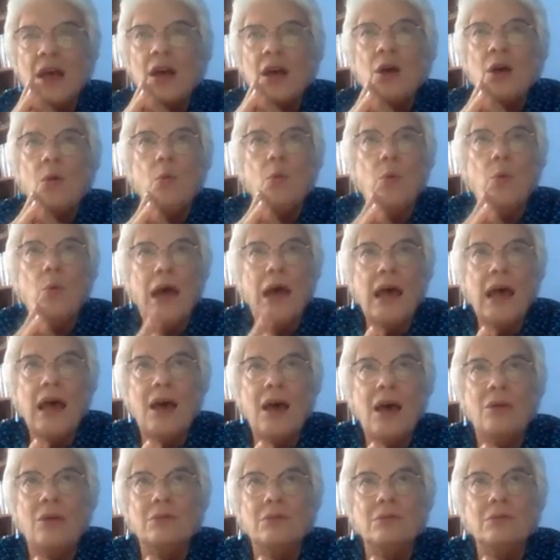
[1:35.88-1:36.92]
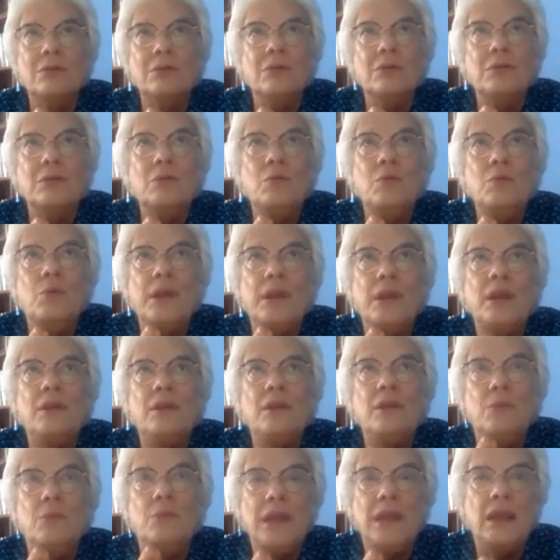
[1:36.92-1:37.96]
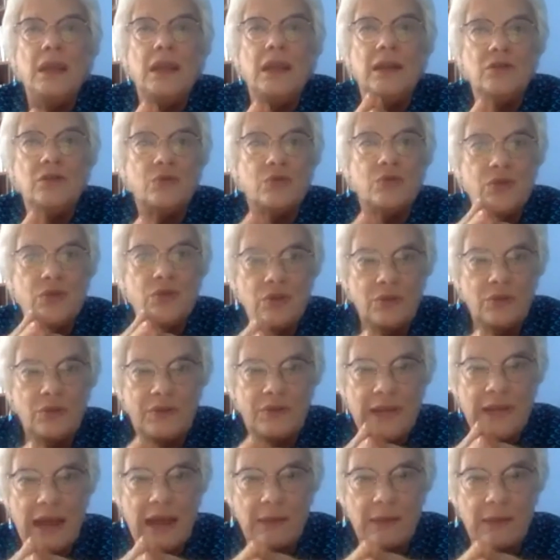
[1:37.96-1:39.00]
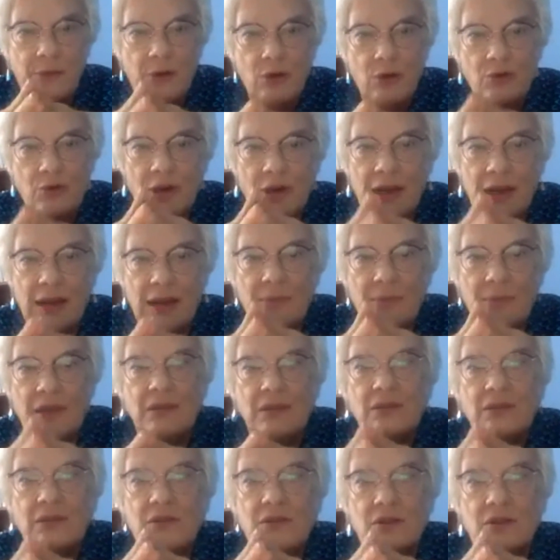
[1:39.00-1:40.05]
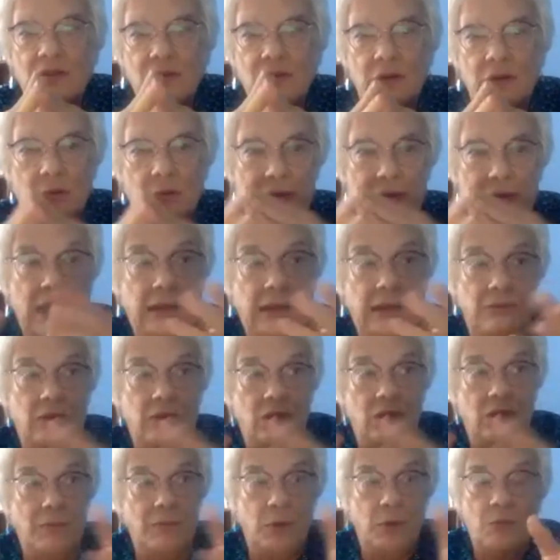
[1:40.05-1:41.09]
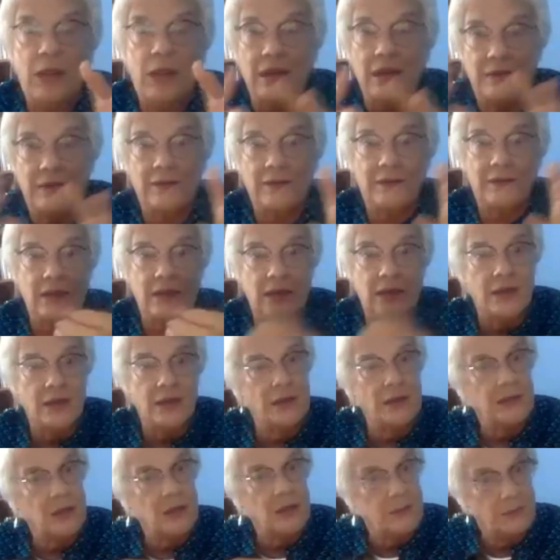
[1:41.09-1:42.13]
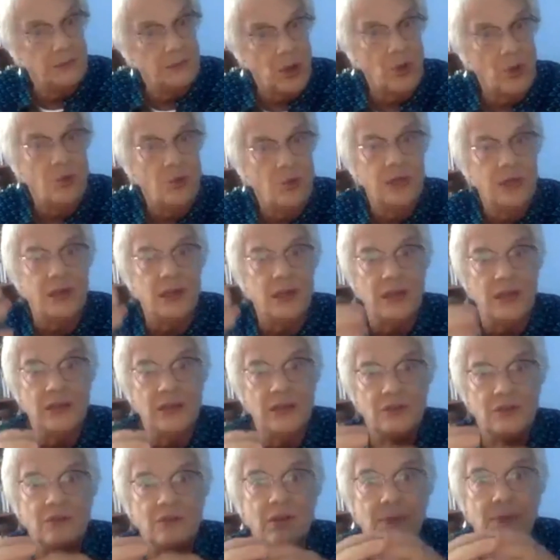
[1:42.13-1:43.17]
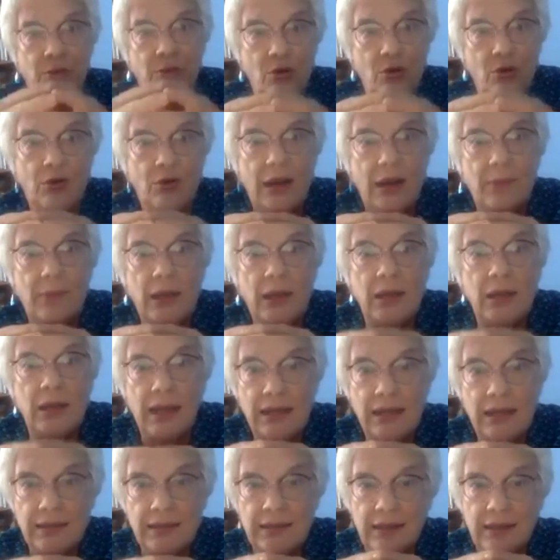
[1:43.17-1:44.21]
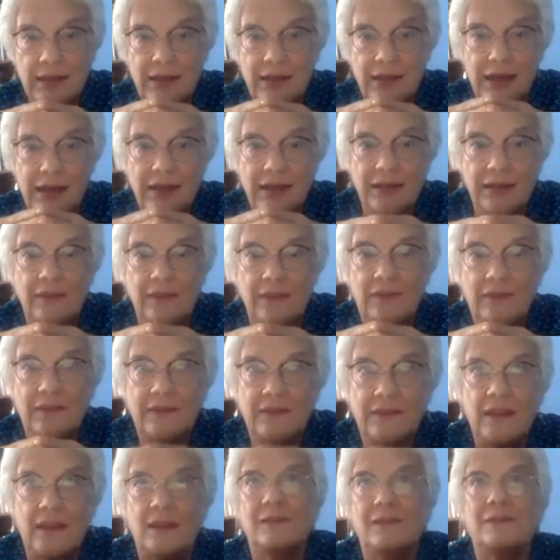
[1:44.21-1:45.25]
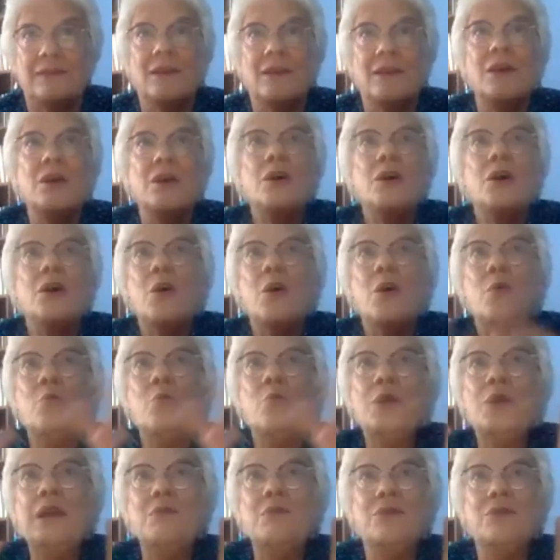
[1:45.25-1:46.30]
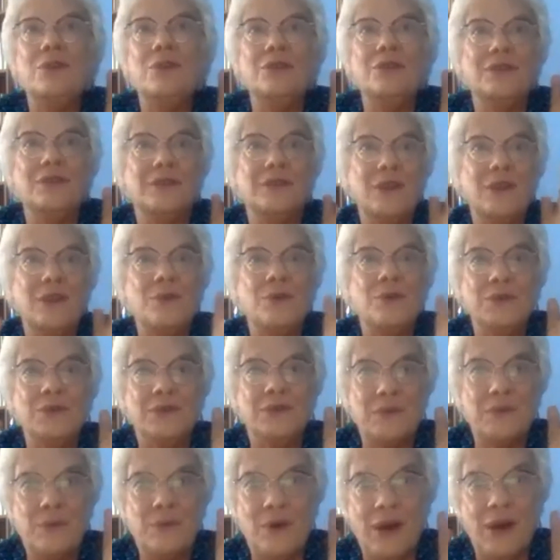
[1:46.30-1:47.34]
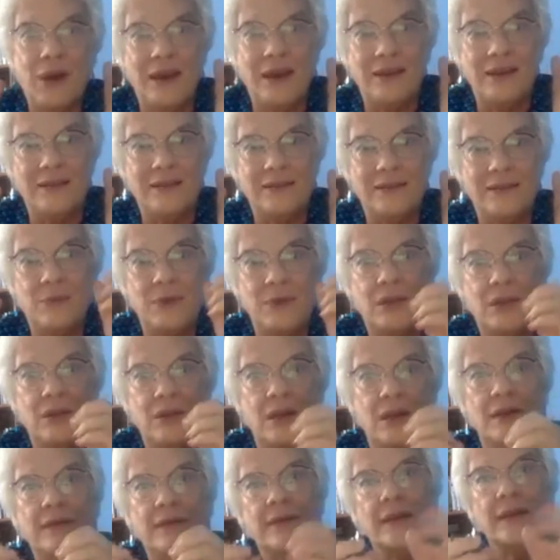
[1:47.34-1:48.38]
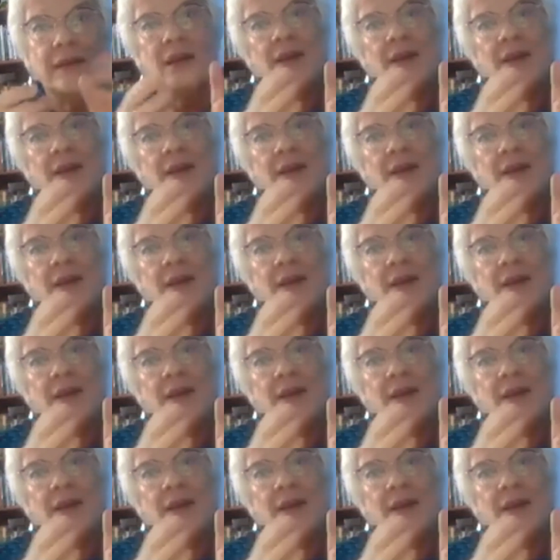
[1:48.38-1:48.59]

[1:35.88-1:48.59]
Wow. When we introduced that program or that human rights component into the program in 1996, we were so surprised because